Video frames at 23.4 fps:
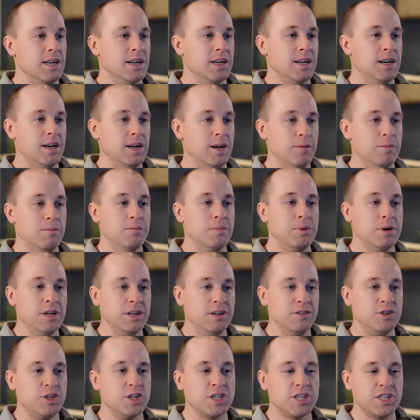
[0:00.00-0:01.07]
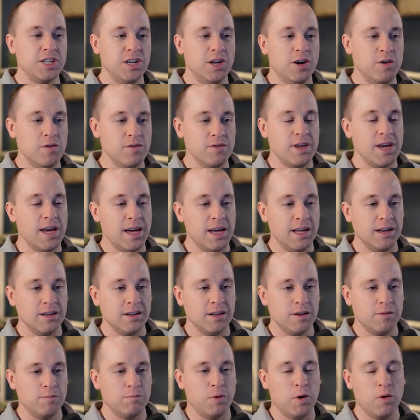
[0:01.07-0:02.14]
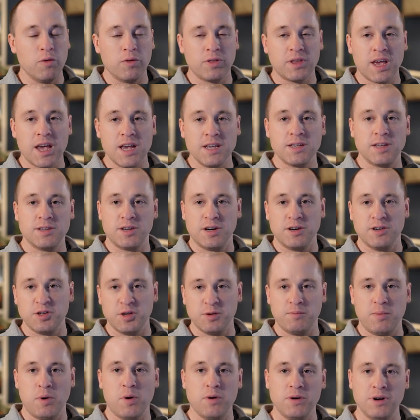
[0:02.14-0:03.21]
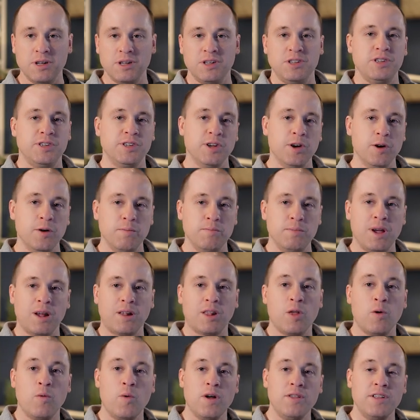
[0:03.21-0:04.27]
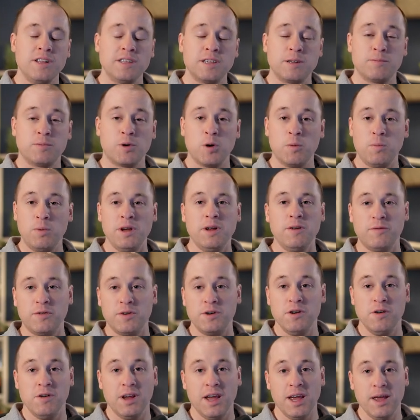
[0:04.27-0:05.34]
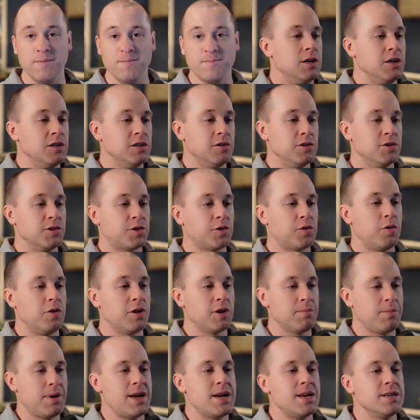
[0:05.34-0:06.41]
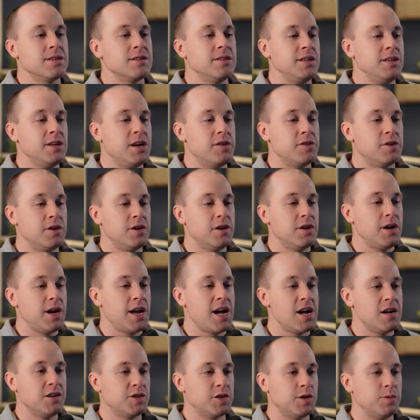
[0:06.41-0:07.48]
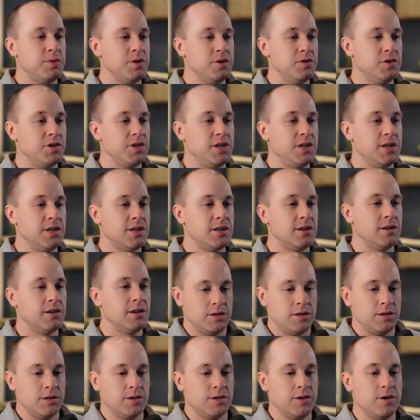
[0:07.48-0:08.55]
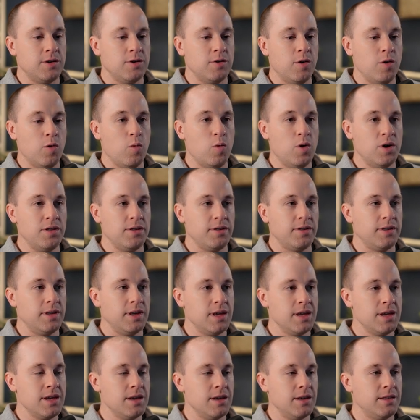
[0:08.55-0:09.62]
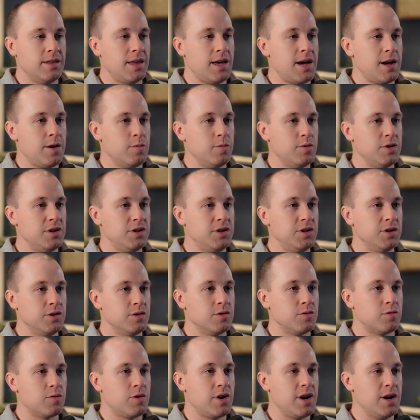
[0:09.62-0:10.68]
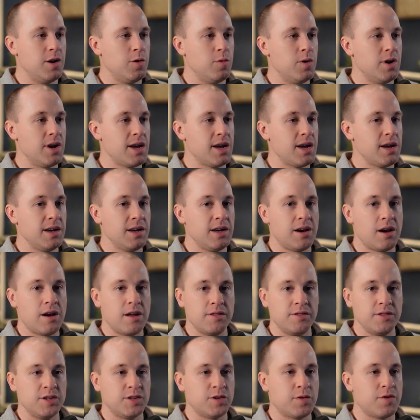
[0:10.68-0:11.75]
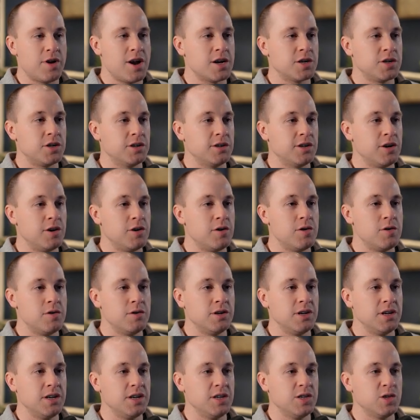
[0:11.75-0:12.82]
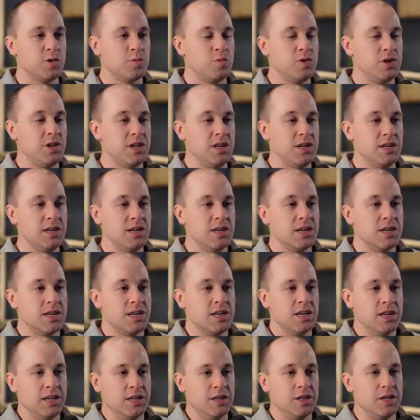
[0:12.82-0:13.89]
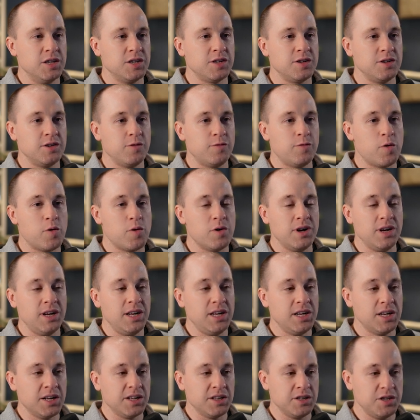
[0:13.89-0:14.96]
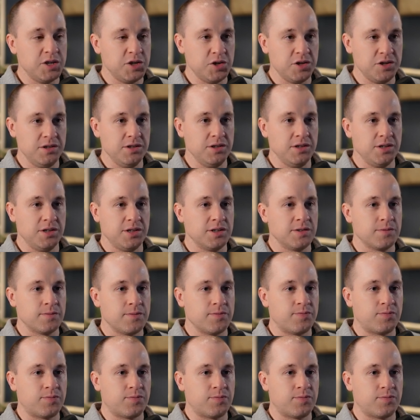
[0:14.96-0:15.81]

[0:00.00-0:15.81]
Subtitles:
But just know that both cases are supported, so pick the one that's appropriate for your game. So scrolling past the other attributes here. So one thing that we do right away in this fracture code is we listen for any collisions.